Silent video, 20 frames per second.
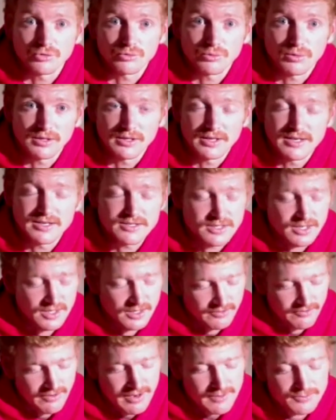wallets.
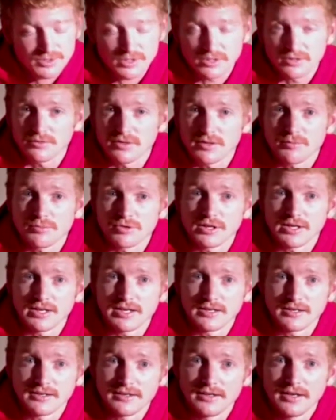They're absolutely brilliant.